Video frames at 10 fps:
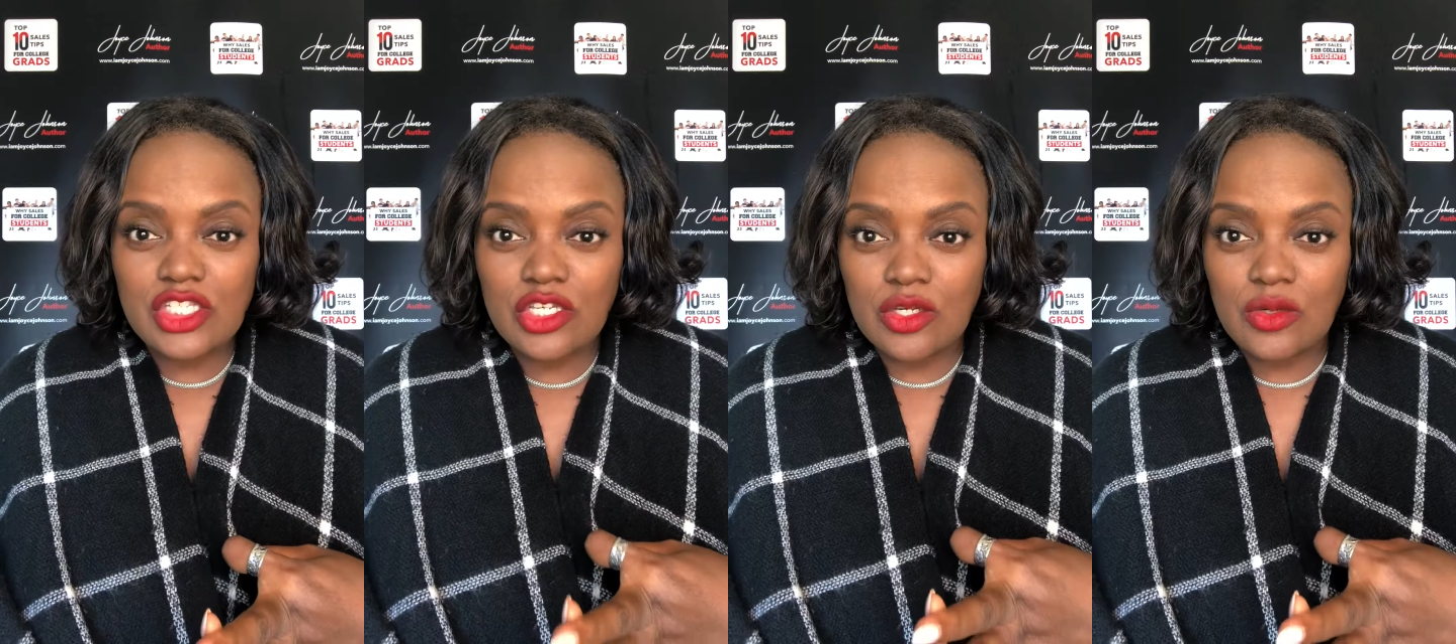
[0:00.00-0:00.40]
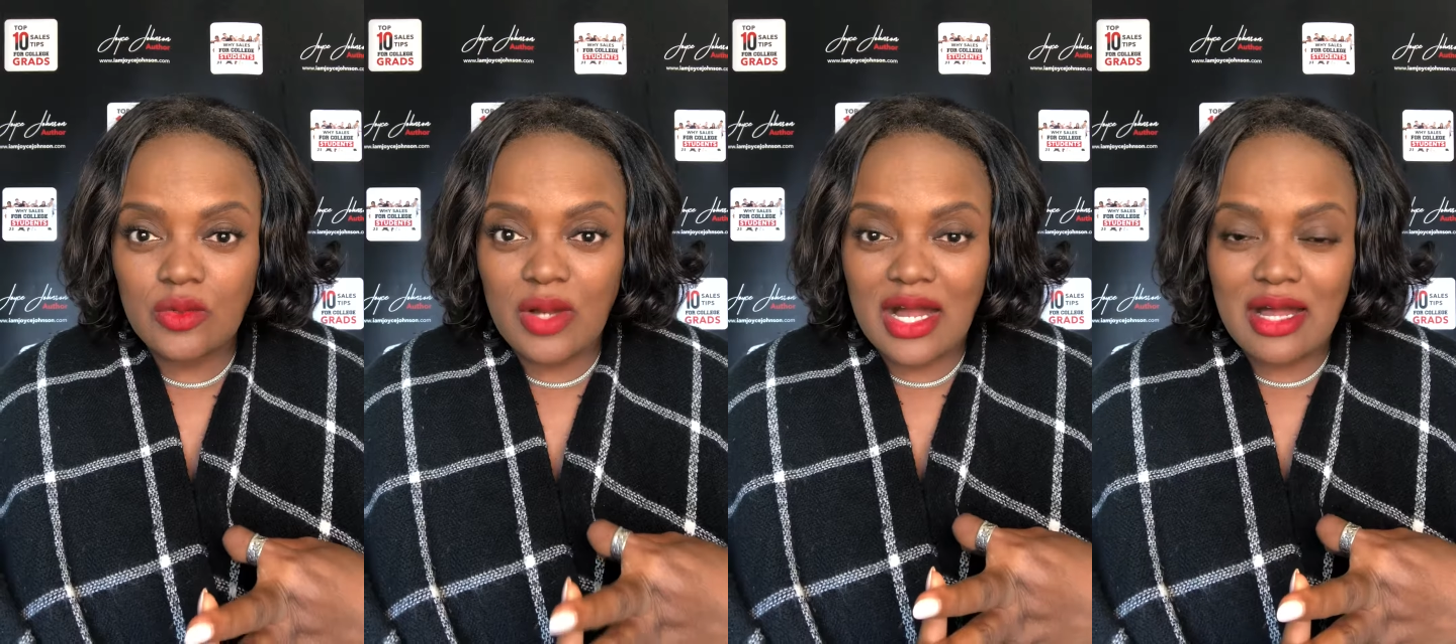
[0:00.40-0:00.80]

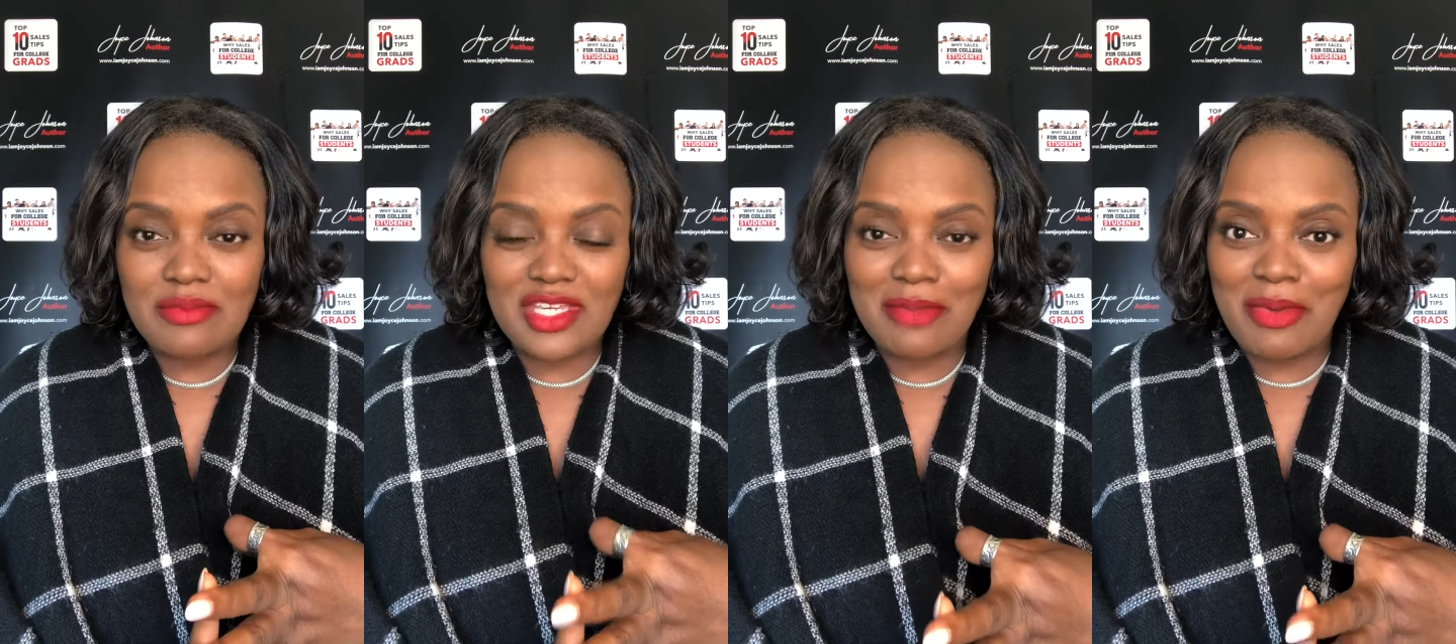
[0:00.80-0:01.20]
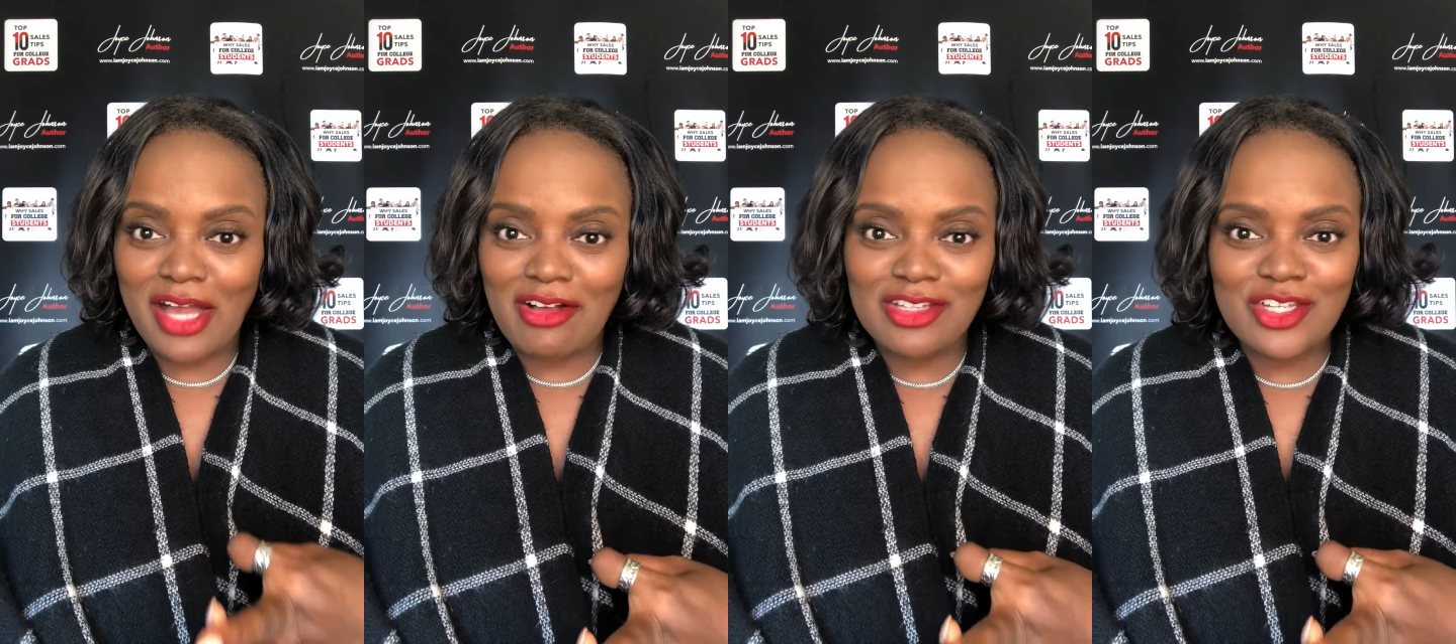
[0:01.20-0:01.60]
to get
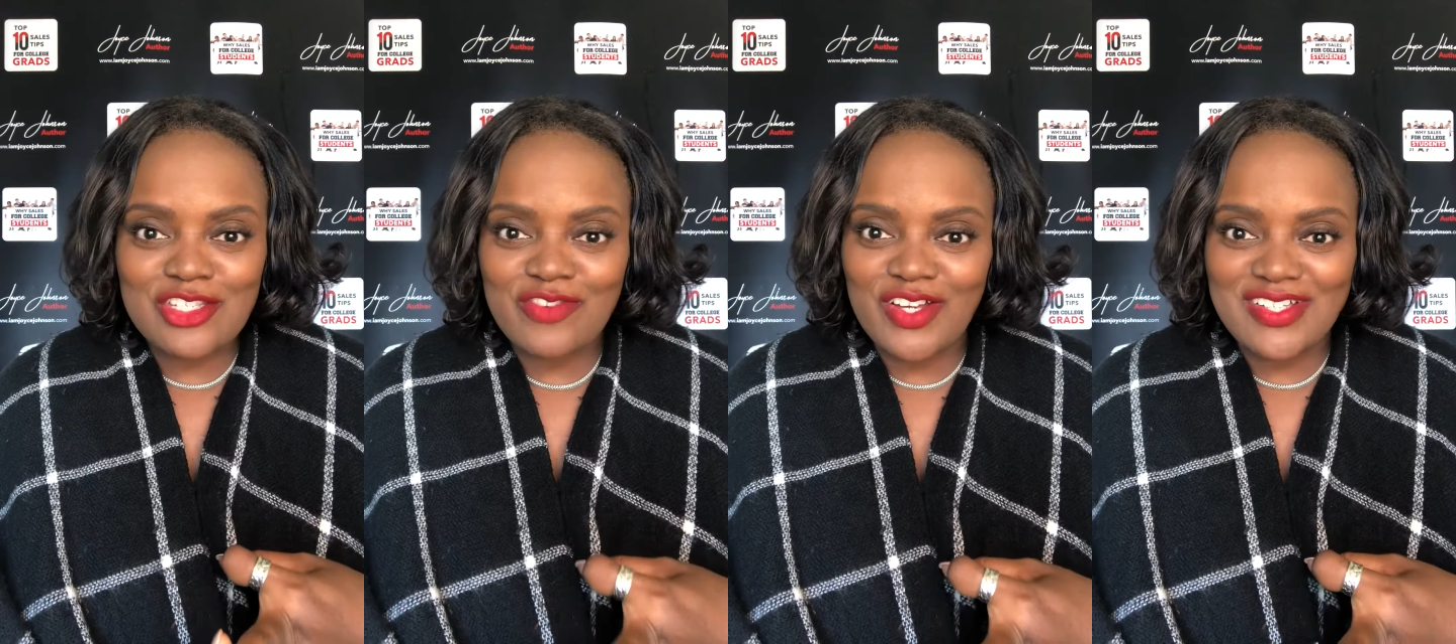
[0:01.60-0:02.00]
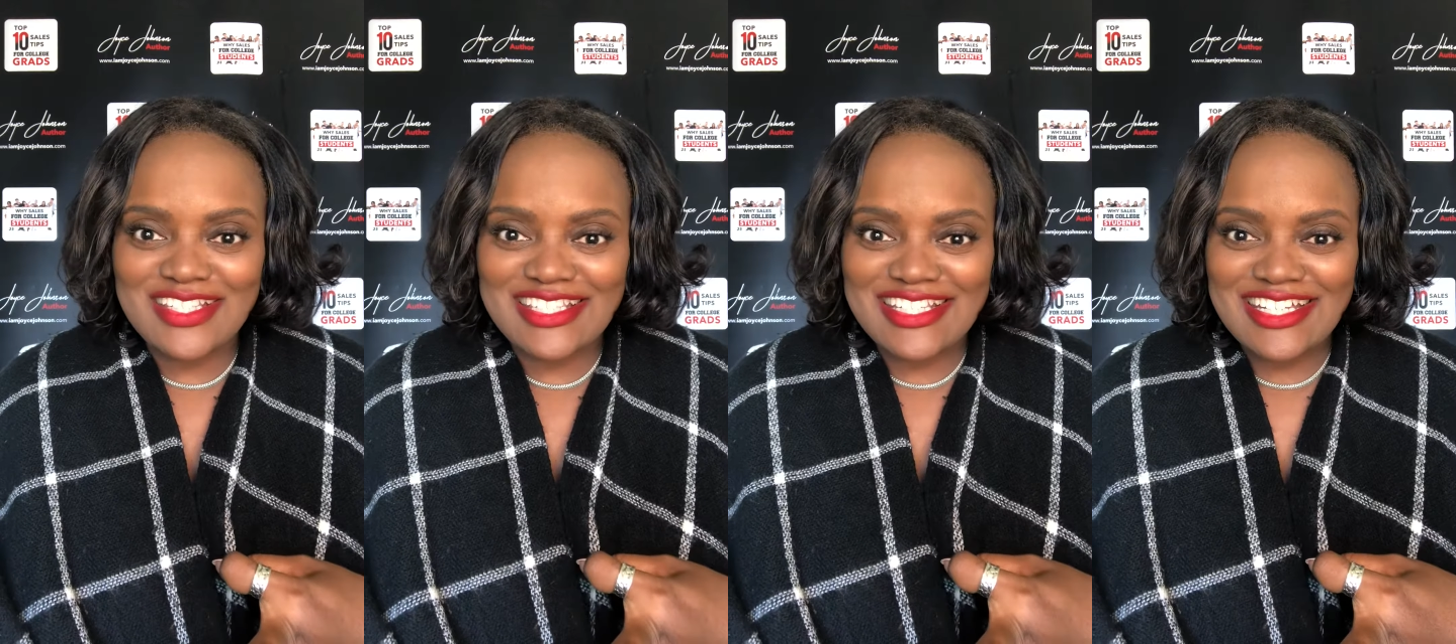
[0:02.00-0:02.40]
back on those
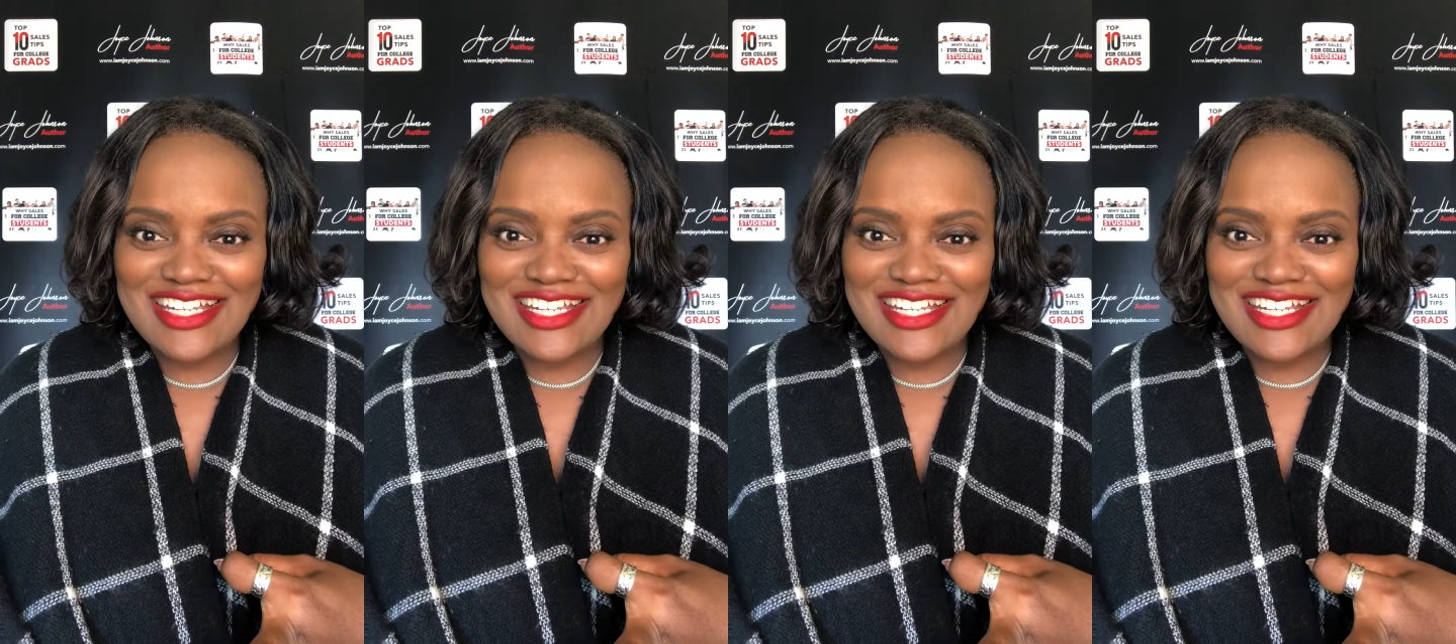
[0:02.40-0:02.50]
phones,